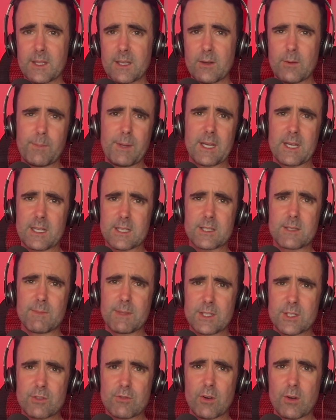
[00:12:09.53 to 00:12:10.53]
it's going to be
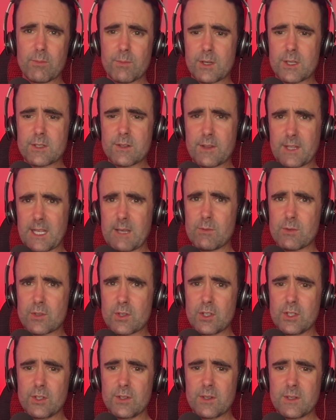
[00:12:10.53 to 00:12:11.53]
strong, because I think he was
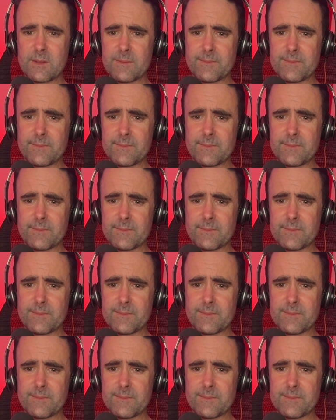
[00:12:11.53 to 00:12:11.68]
good.